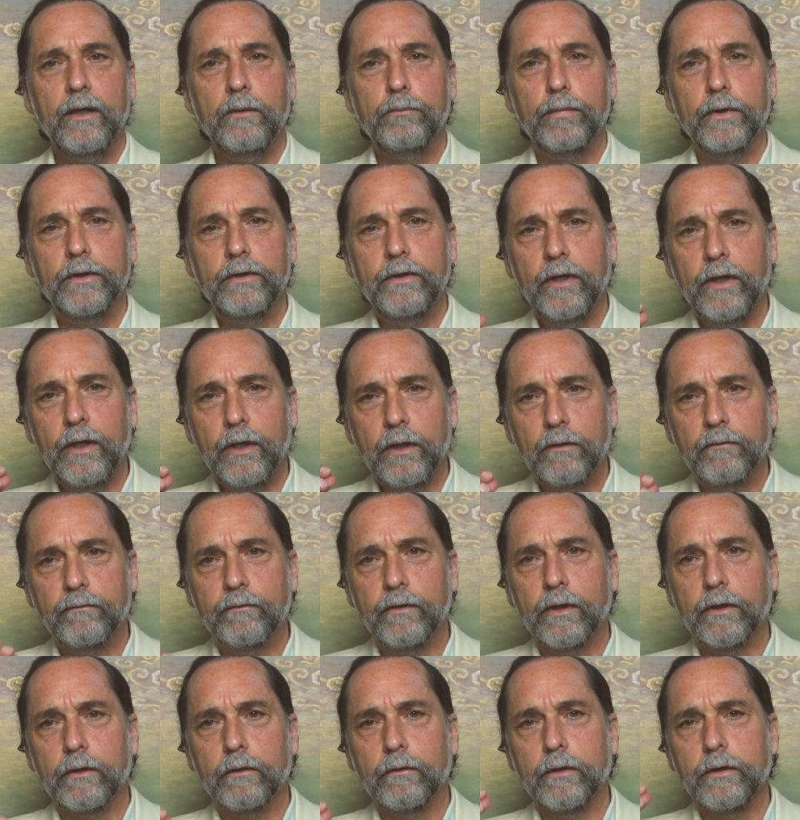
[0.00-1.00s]
but take
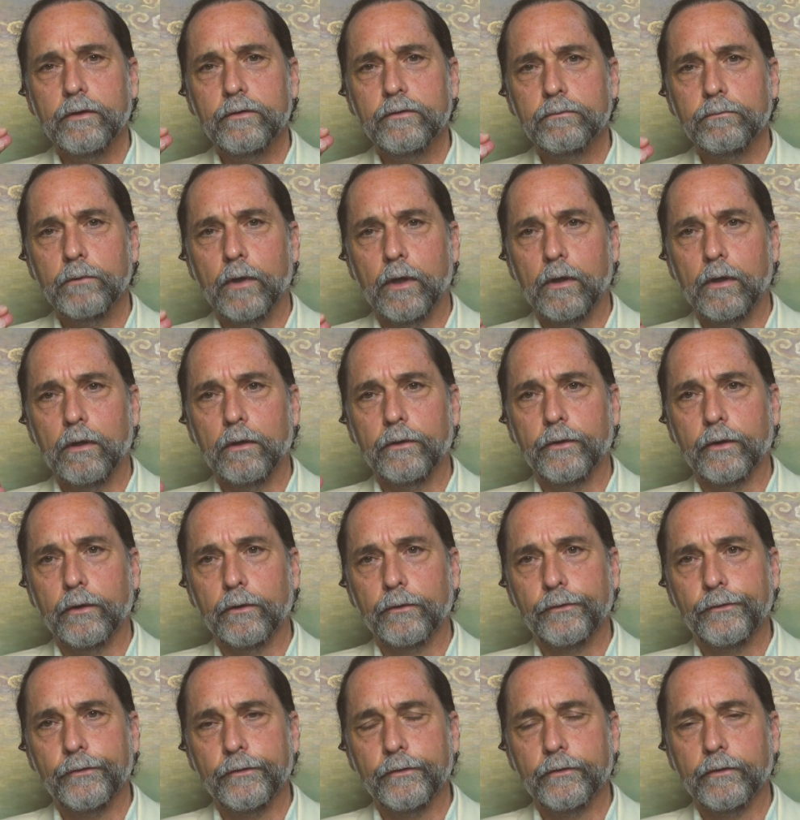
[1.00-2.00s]
very small
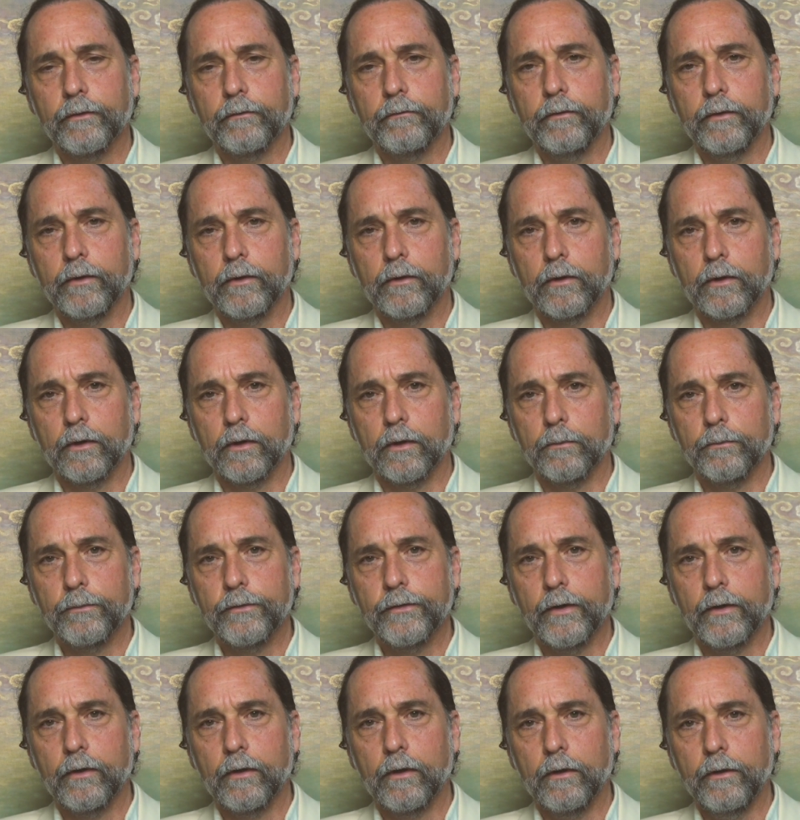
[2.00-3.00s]
doses of the
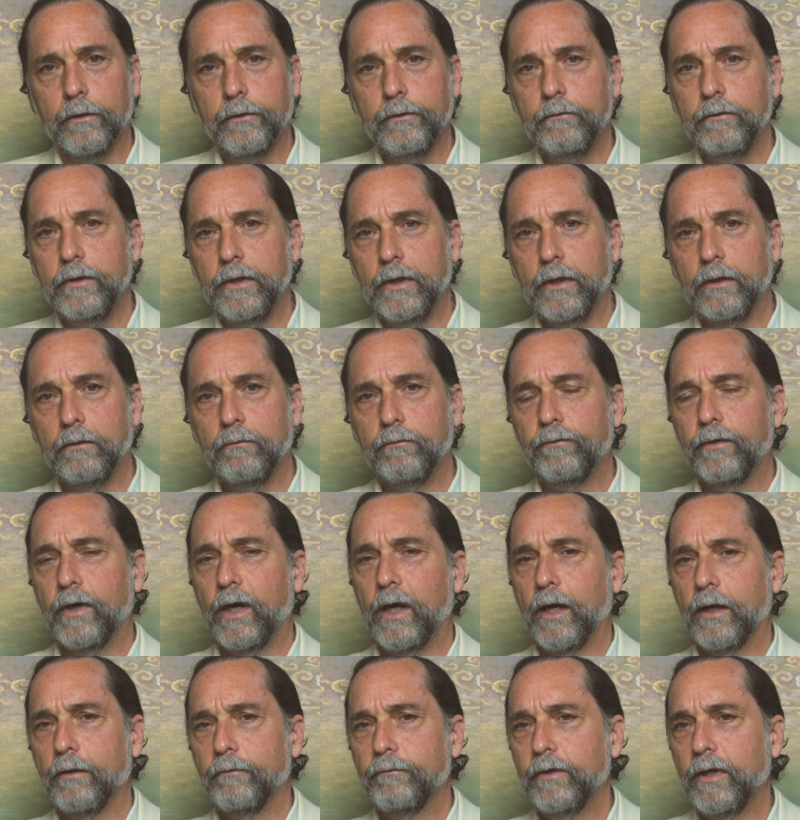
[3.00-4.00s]
herbs. And all you need,
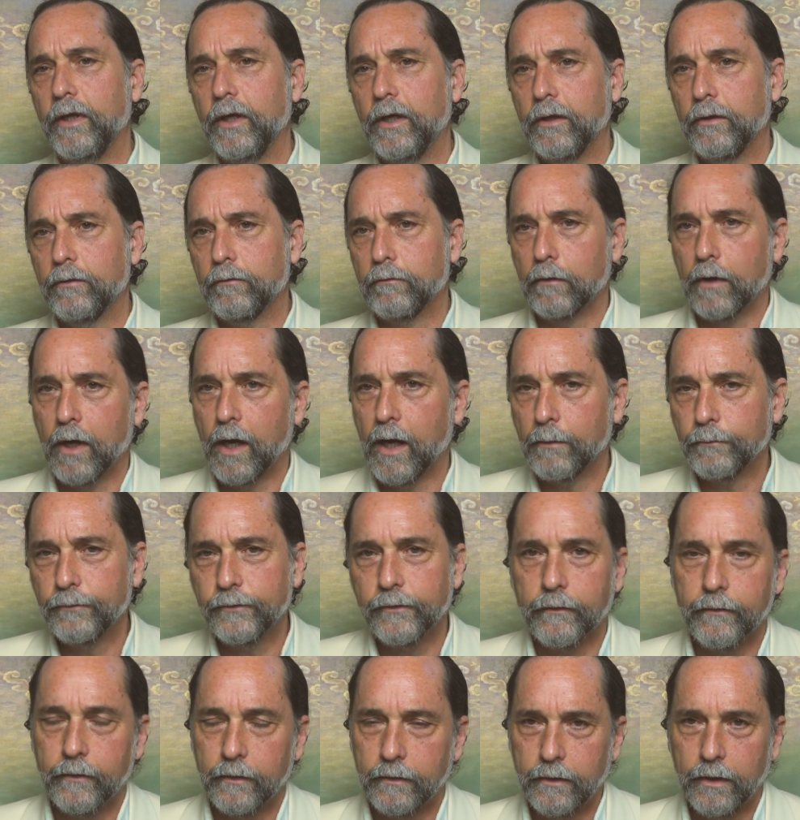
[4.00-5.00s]
5-10
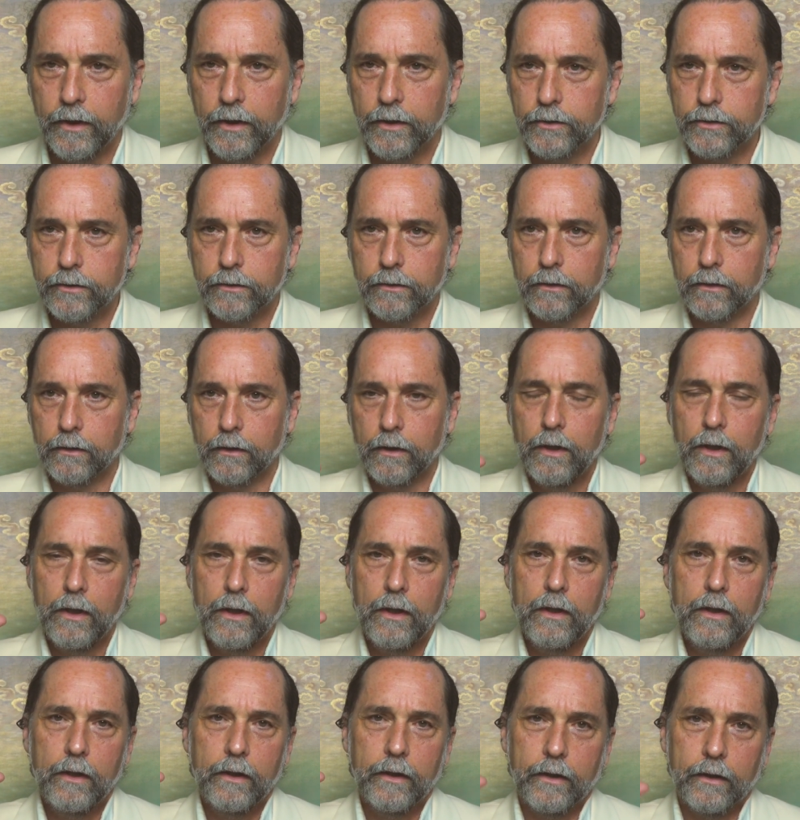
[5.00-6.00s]
drops of the tincture
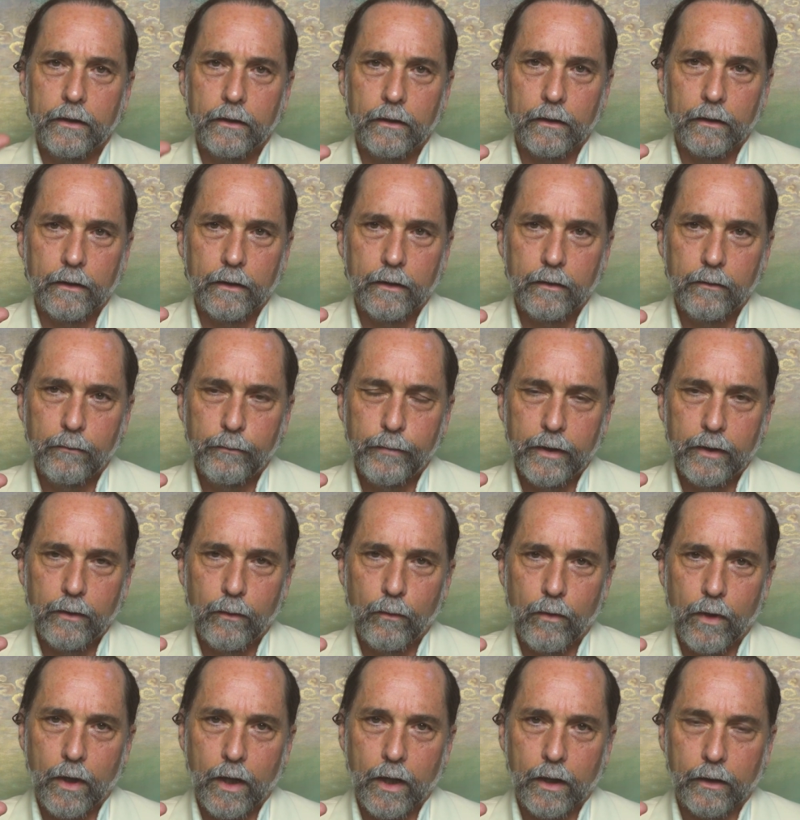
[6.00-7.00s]
in a little bit of
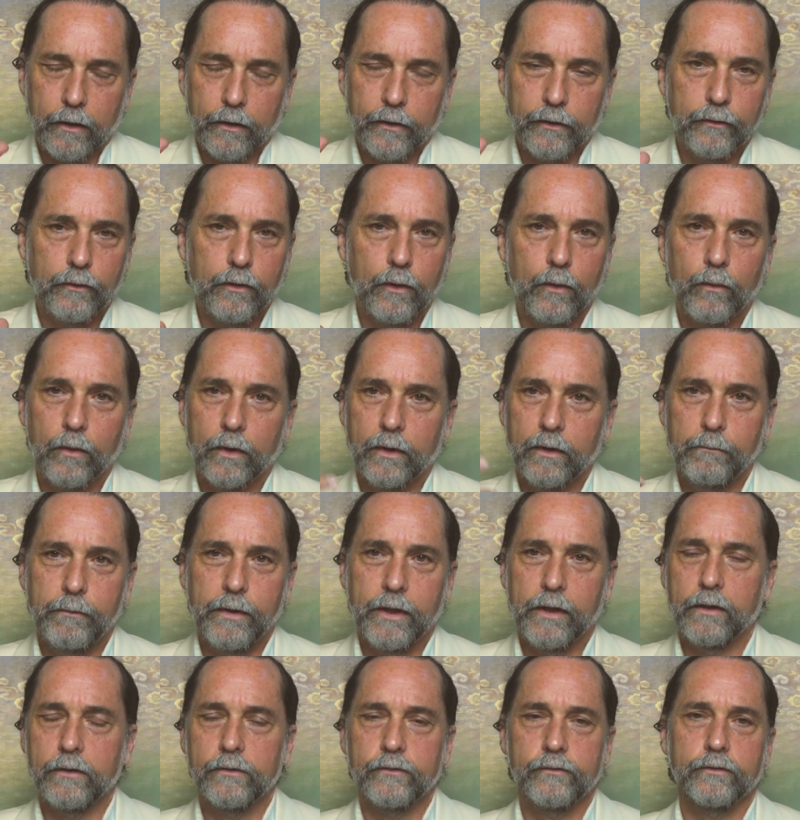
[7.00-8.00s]
water. You don't want to
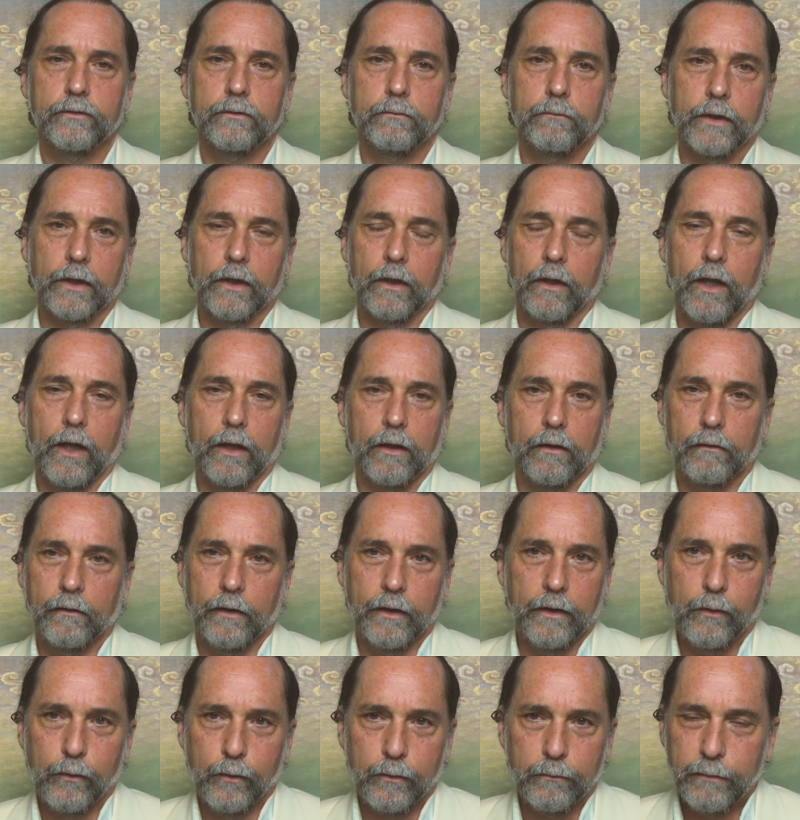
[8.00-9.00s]
be consuming a lot of
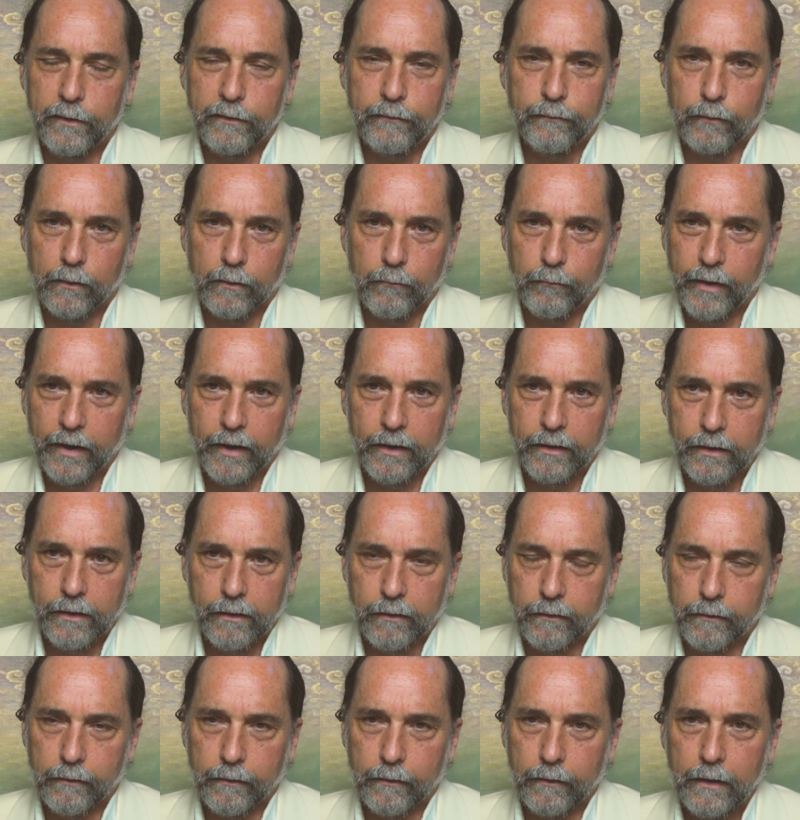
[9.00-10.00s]
liquid before bed
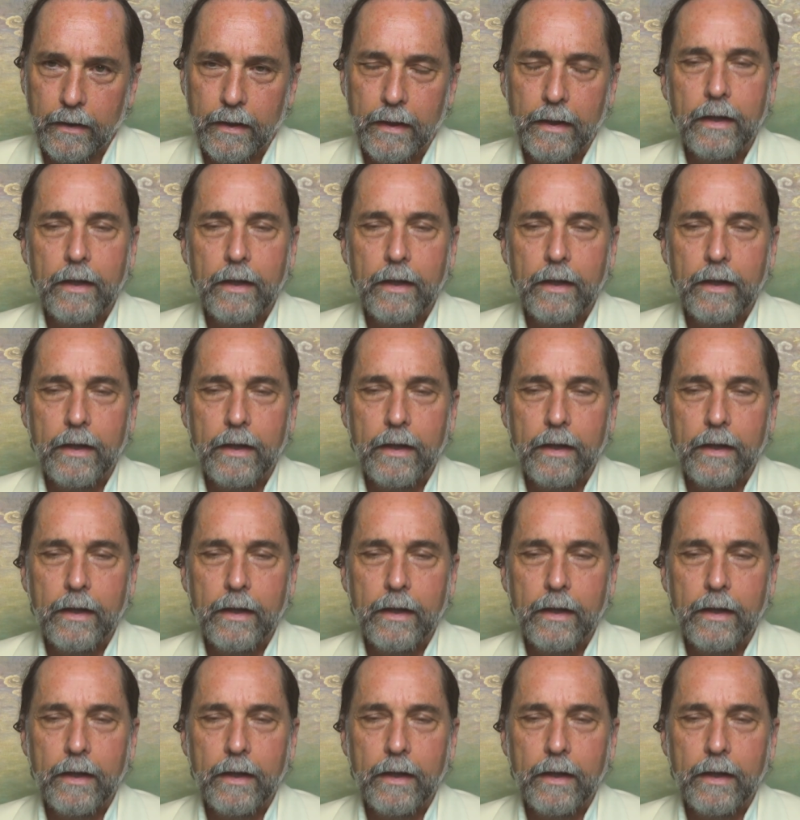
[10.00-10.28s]
either.